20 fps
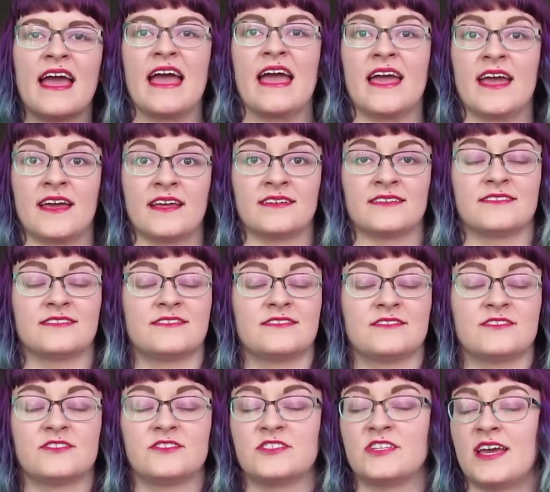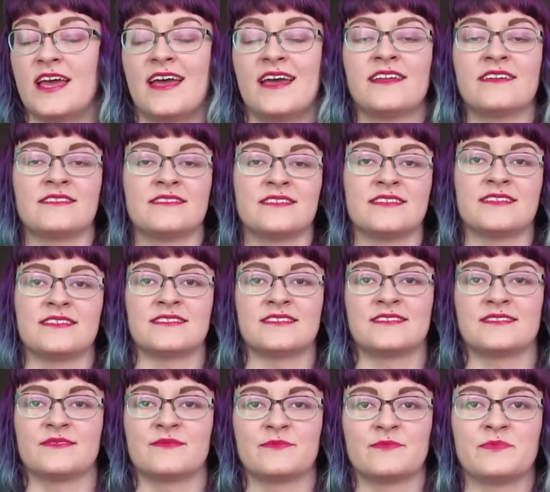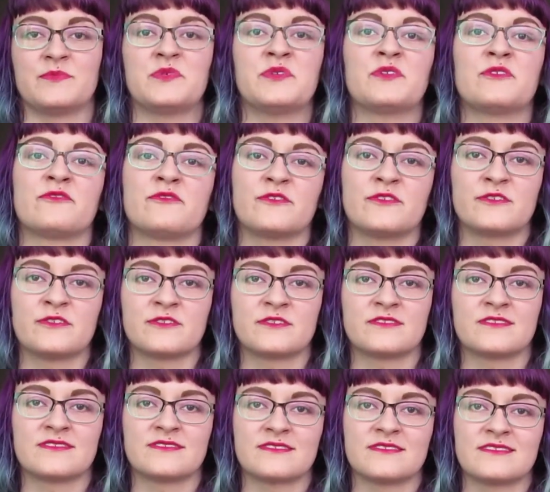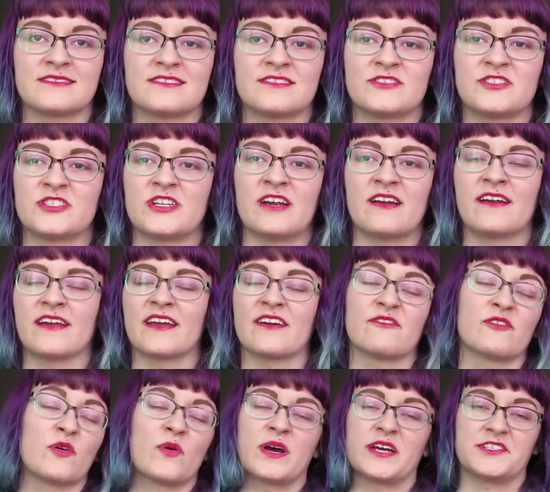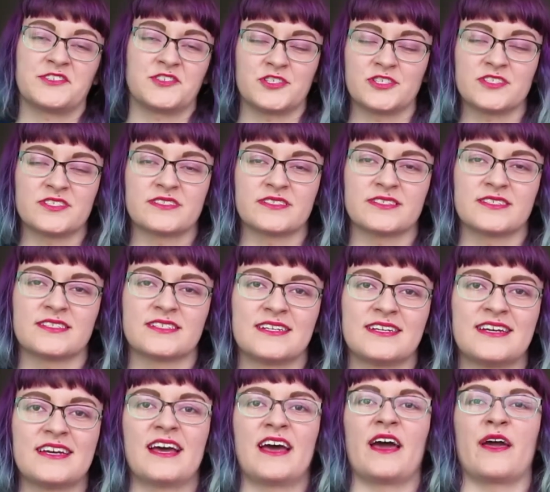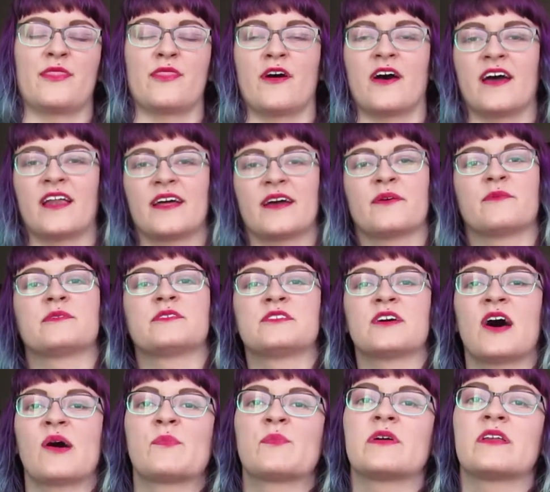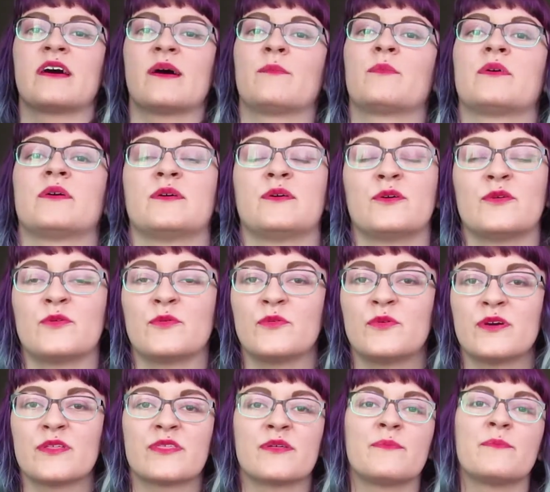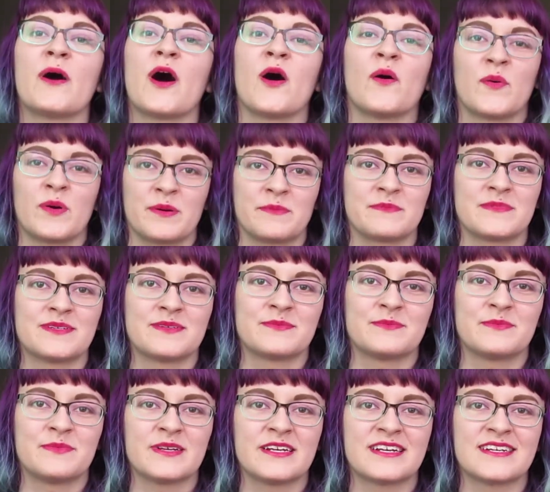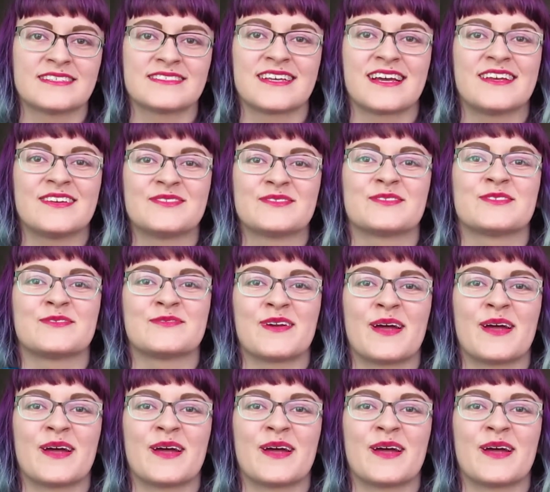And to end this beautiful sharing of questions, I thought I would top it up with a poem, because I used to